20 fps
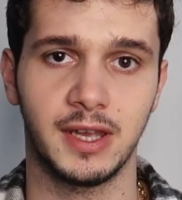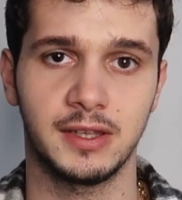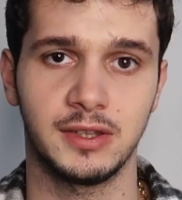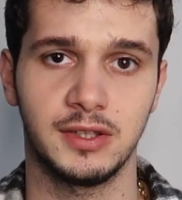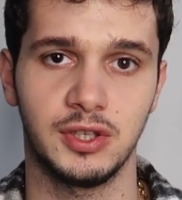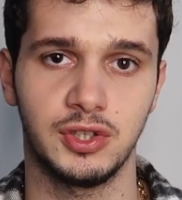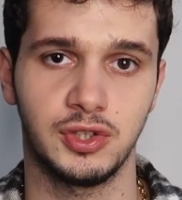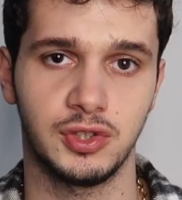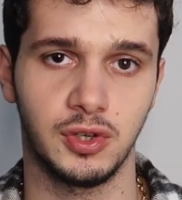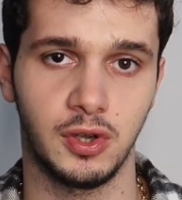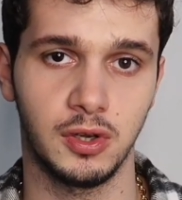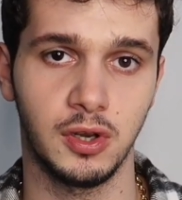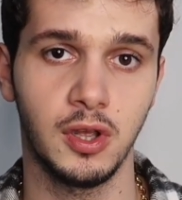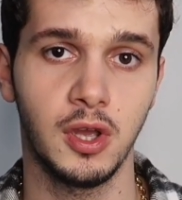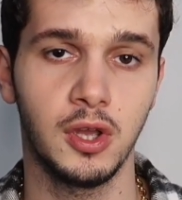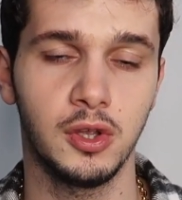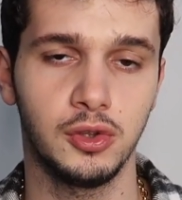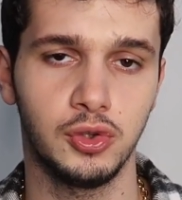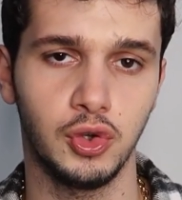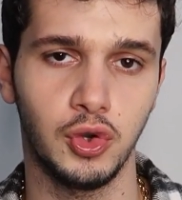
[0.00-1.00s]
addition
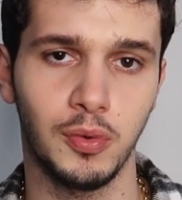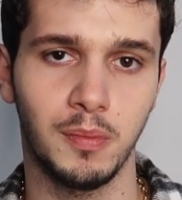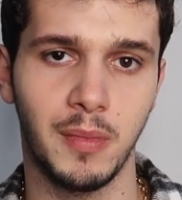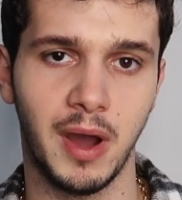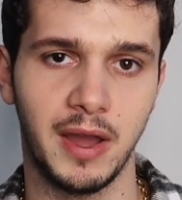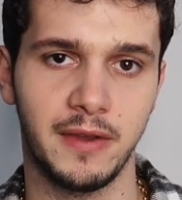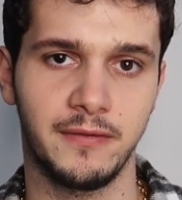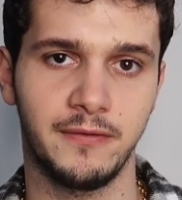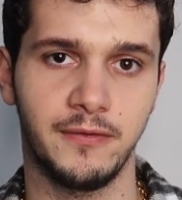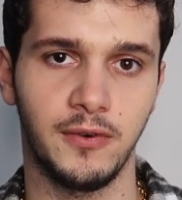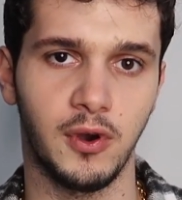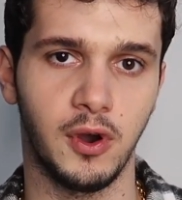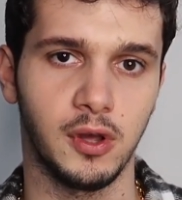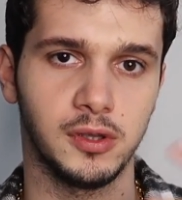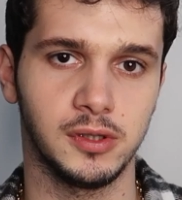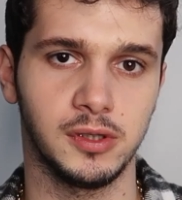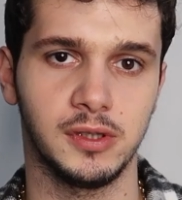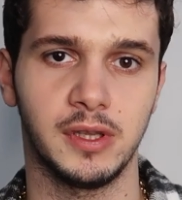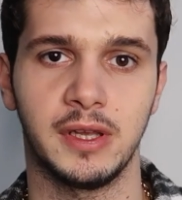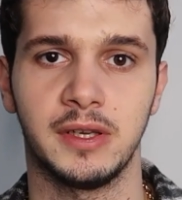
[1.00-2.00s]
to my
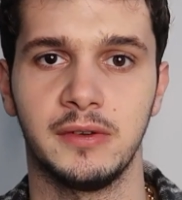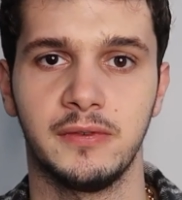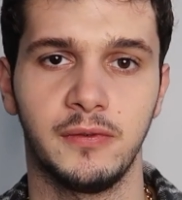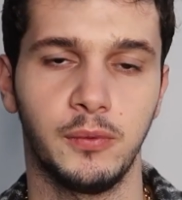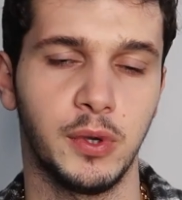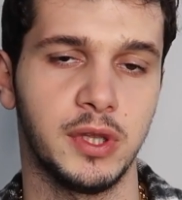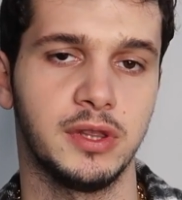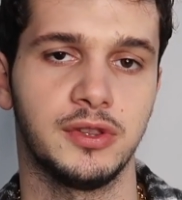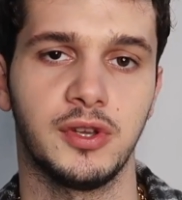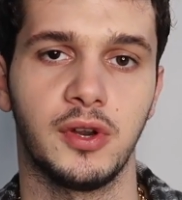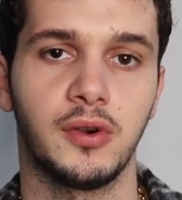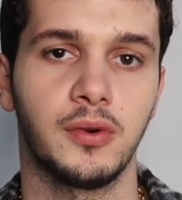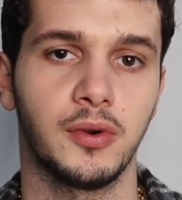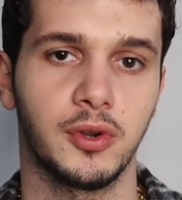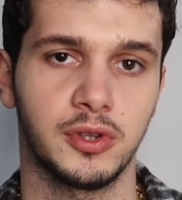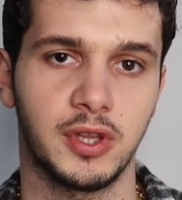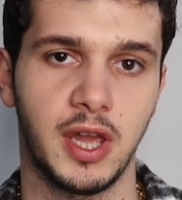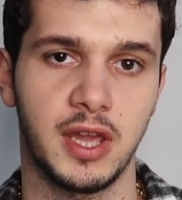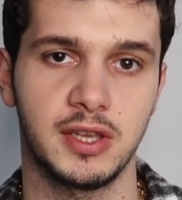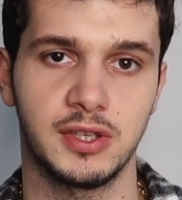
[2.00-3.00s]
fall and winter
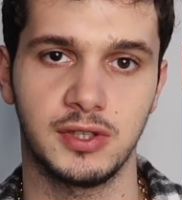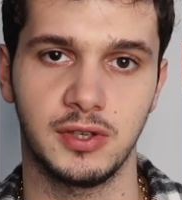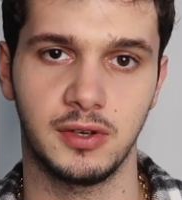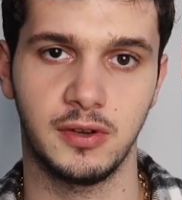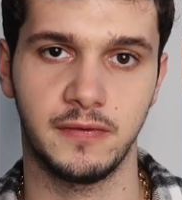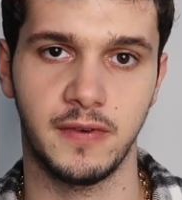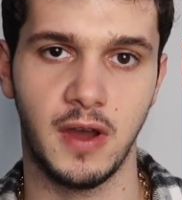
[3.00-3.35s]
rotation of